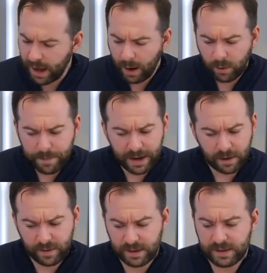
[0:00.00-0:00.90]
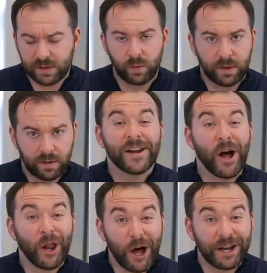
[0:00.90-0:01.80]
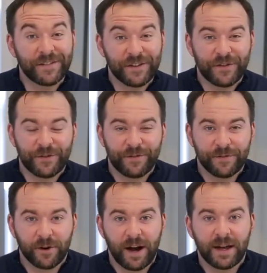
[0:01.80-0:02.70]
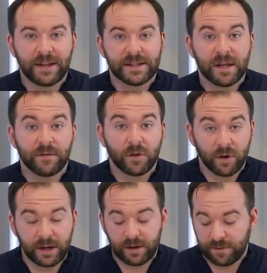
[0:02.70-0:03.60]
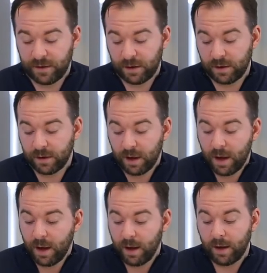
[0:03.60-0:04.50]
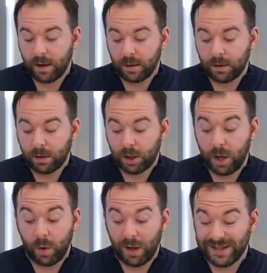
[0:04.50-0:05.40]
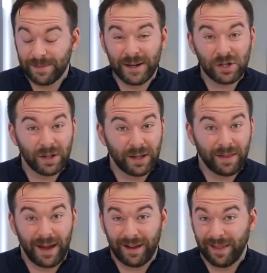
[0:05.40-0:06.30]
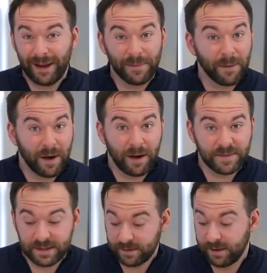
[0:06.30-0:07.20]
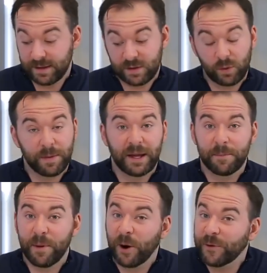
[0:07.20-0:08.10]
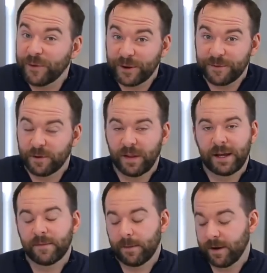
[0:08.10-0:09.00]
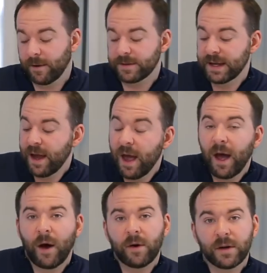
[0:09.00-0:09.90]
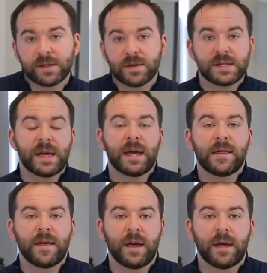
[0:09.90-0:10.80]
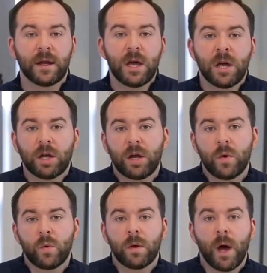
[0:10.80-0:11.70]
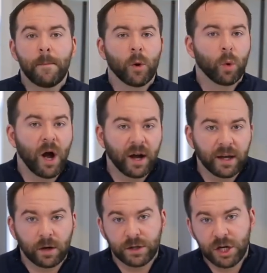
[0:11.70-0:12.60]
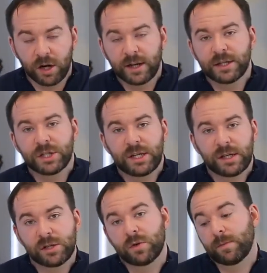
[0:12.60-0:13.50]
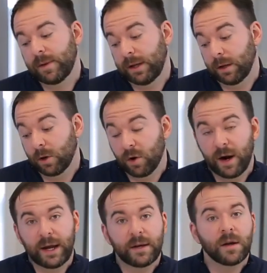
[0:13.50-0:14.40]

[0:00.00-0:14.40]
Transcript: I would pair this with a lot of different varieties of Greek food, uh, you know, especially like lamb kebabs. This would be perfect for lamb kebabs. I would also say that, you know, a Moroccan or Turkish dish would be great.